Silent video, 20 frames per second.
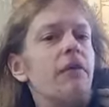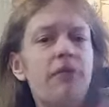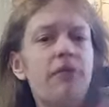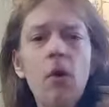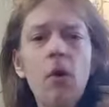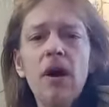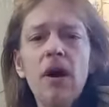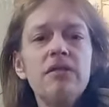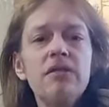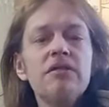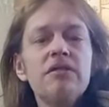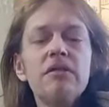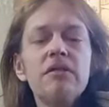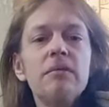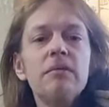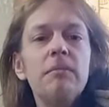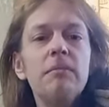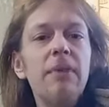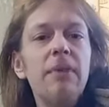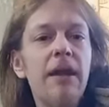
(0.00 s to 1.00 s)
Of course.
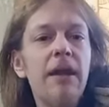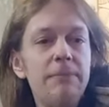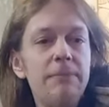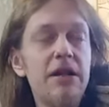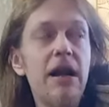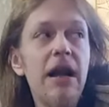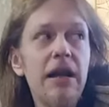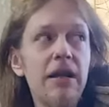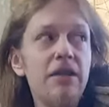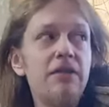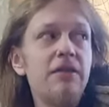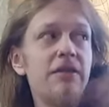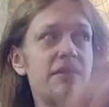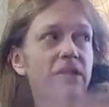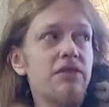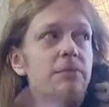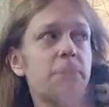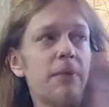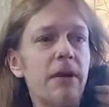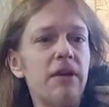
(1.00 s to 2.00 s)
But I'm talking to
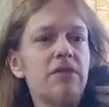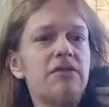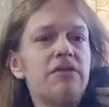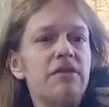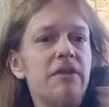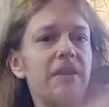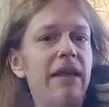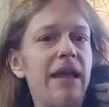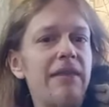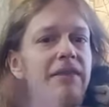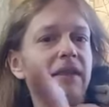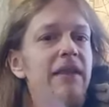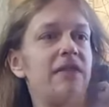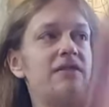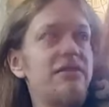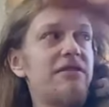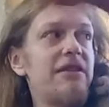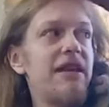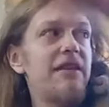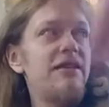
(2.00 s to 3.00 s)
this person that
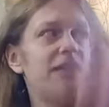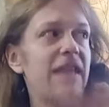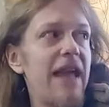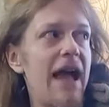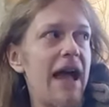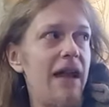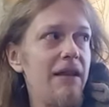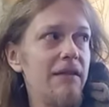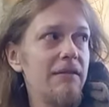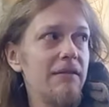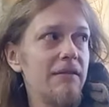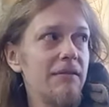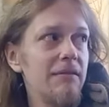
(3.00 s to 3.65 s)
then sent that.